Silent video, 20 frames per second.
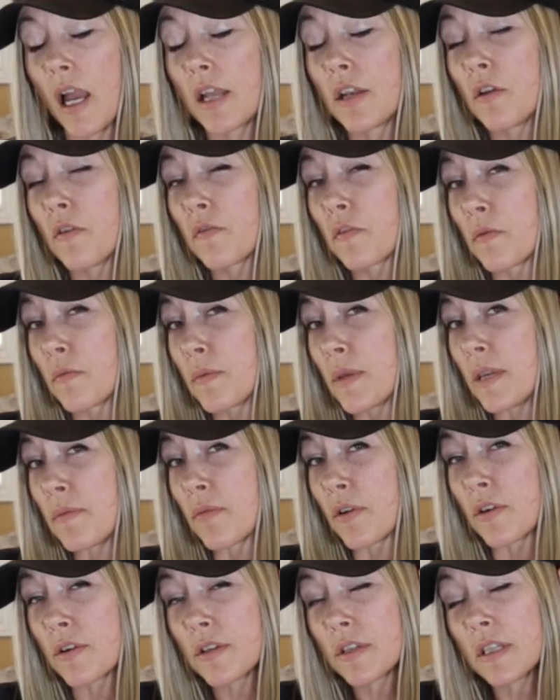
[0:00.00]
I know for me
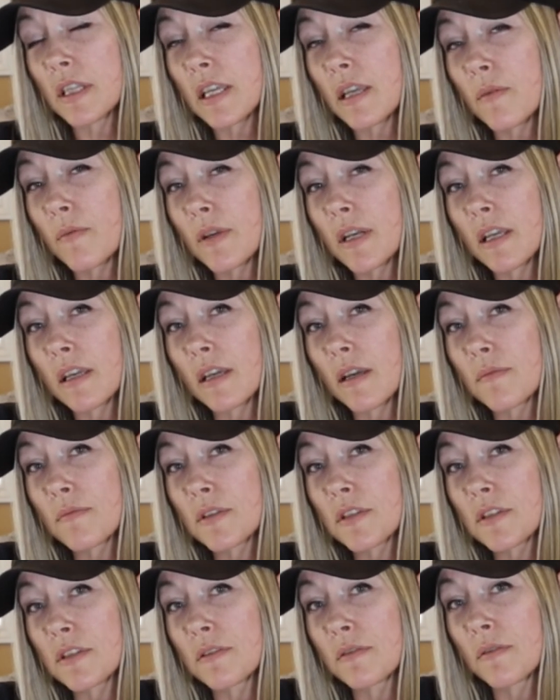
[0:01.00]
personally, when it
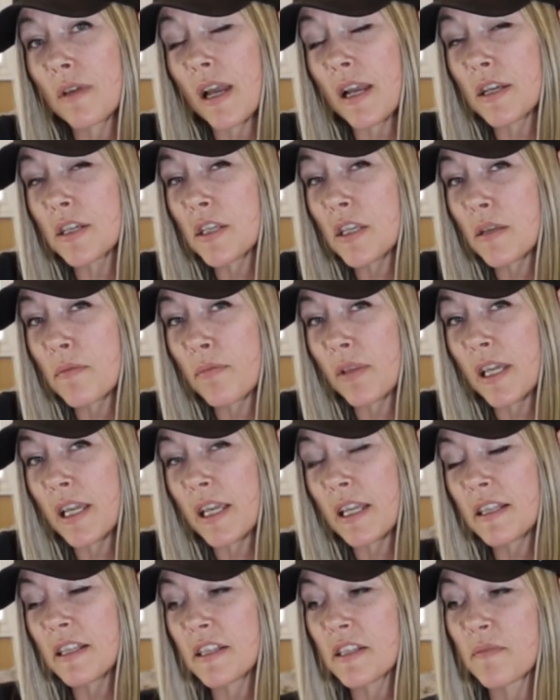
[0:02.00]
comes to actually
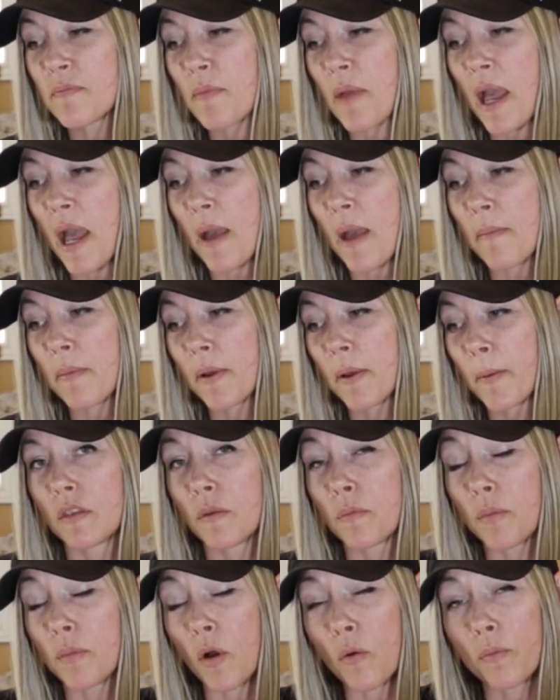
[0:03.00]
playing this map,
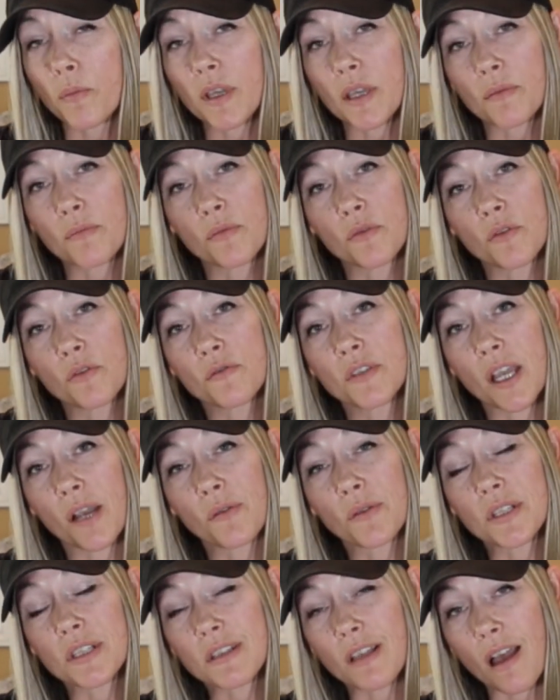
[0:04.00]
the boat being moved
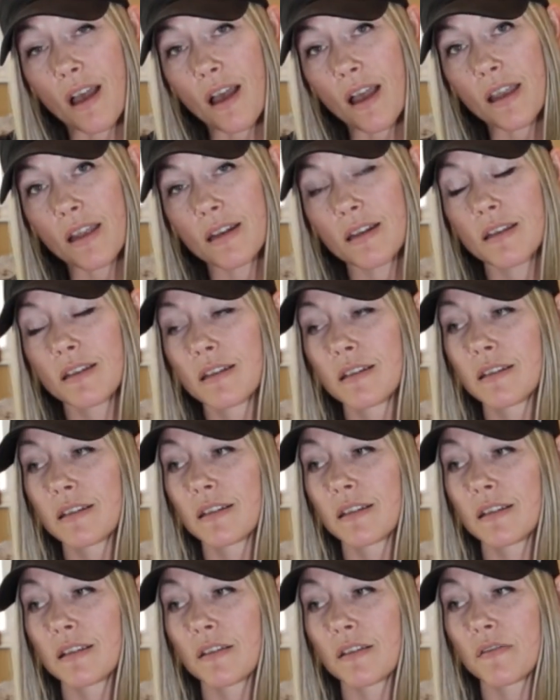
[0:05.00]
outside,
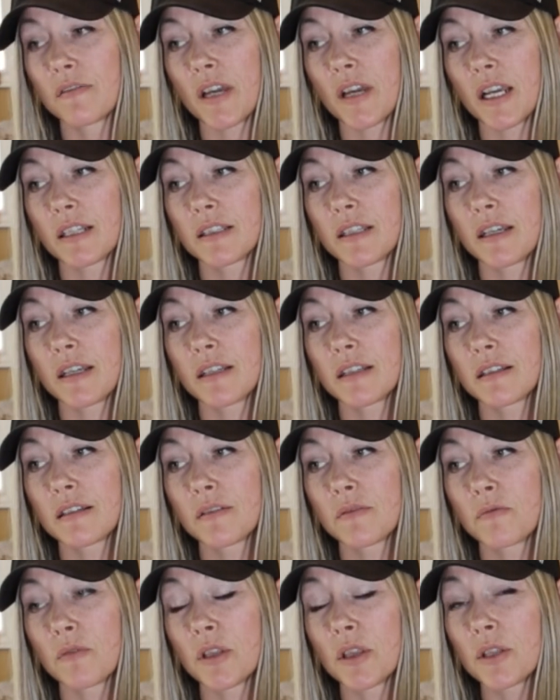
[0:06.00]
the fact that
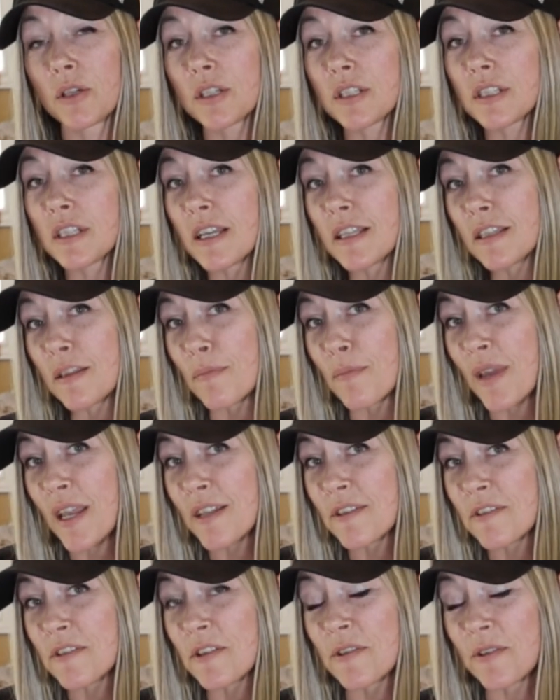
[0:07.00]
what looks like the
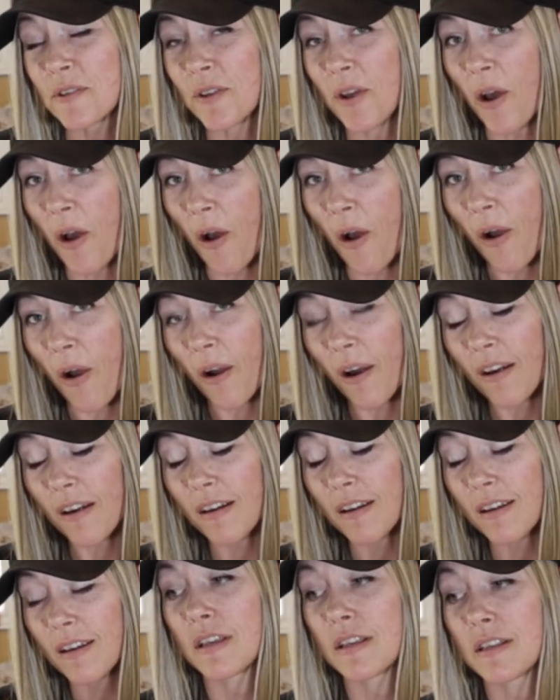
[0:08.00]
Manson's
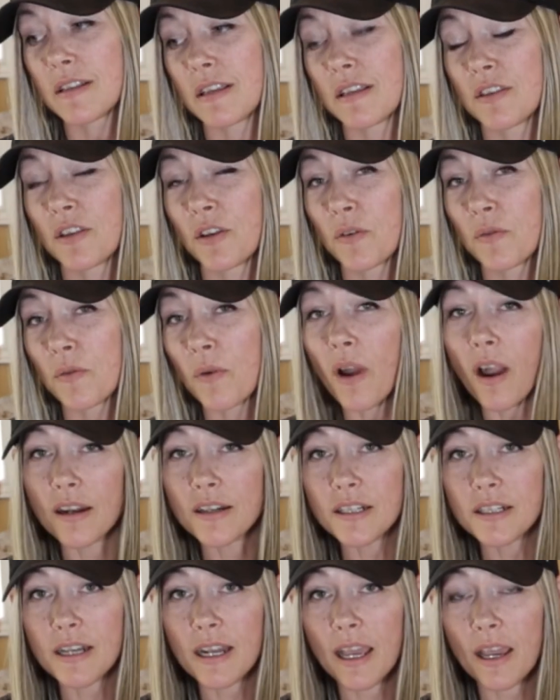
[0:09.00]
car is in the
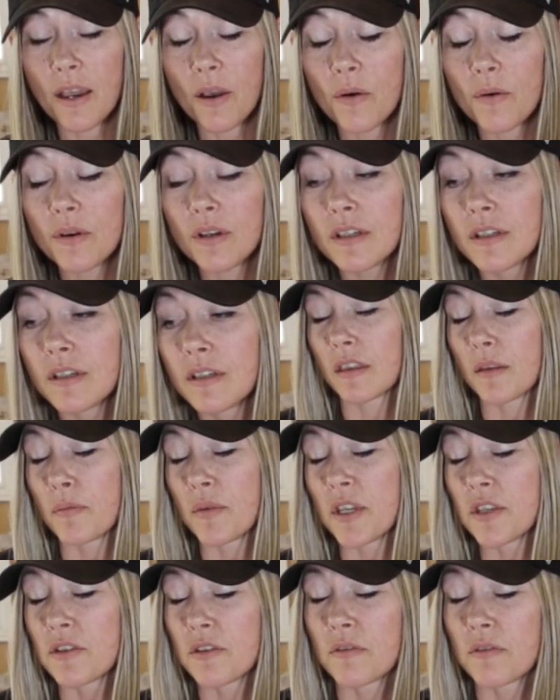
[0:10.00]
garage now, the
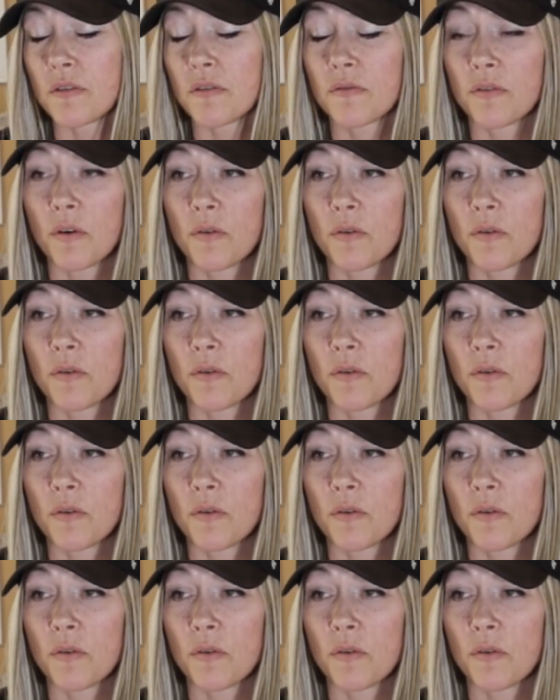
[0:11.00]
picture of